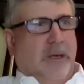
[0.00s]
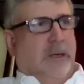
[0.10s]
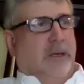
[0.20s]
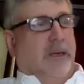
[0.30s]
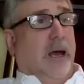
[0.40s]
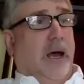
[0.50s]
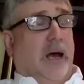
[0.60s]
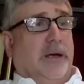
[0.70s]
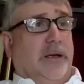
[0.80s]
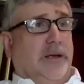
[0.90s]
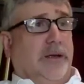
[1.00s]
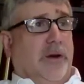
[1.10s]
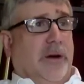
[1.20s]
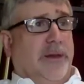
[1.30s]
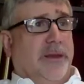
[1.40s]
Yeah,
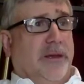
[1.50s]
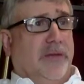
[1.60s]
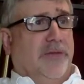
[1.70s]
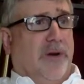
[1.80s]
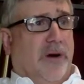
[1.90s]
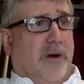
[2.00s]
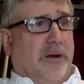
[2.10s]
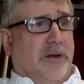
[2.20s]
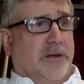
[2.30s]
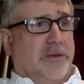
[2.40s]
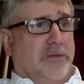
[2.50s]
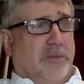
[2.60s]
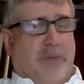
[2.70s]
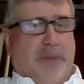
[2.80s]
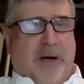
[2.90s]
I think of all the
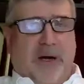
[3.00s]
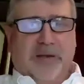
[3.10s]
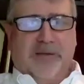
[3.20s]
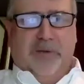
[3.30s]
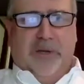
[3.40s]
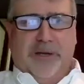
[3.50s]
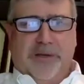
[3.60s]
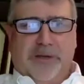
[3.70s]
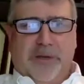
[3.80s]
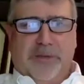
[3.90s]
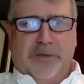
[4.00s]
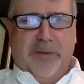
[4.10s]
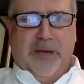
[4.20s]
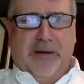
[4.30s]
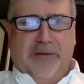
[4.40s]
extremely positive relationships
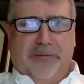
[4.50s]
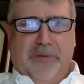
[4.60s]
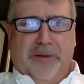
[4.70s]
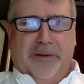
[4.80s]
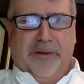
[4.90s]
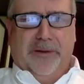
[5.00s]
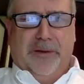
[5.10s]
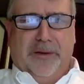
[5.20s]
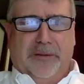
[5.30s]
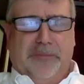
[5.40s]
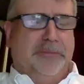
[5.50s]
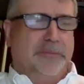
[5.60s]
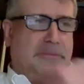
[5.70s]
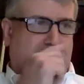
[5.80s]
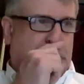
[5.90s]
we have with
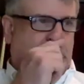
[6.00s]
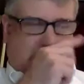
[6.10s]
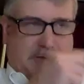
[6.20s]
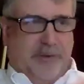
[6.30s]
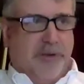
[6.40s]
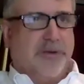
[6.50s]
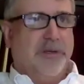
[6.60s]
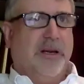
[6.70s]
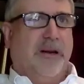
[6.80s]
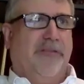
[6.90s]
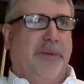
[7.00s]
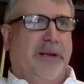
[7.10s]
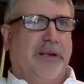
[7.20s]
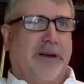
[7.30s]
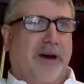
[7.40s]
individuals in
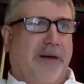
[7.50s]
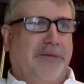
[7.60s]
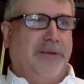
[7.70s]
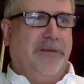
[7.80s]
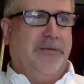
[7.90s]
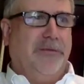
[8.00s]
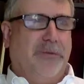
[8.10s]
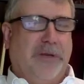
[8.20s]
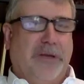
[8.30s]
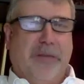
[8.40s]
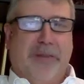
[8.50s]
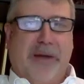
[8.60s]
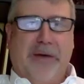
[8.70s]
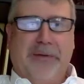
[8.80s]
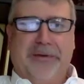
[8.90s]
government. It's often really
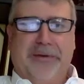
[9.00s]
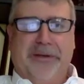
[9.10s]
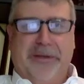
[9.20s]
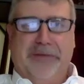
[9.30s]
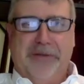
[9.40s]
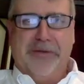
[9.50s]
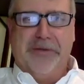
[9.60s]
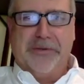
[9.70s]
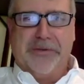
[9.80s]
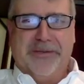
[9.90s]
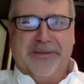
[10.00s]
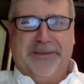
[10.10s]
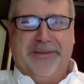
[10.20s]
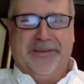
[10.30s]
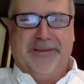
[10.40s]
about individuals,
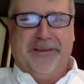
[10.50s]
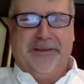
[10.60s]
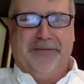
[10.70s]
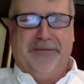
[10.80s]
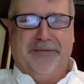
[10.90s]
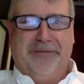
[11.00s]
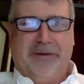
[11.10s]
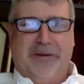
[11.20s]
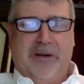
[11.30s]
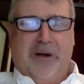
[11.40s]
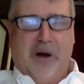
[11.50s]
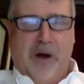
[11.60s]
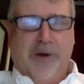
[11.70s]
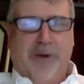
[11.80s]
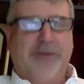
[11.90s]
and if their
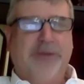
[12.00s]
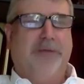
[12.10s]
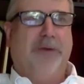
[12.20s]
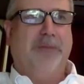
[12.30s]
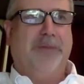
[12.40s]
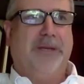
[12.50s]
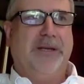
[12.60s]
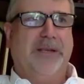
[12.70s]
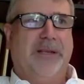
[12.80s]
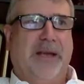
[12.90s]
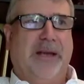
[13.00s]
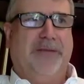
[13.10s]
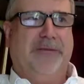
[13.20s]
heart is in the right place and they have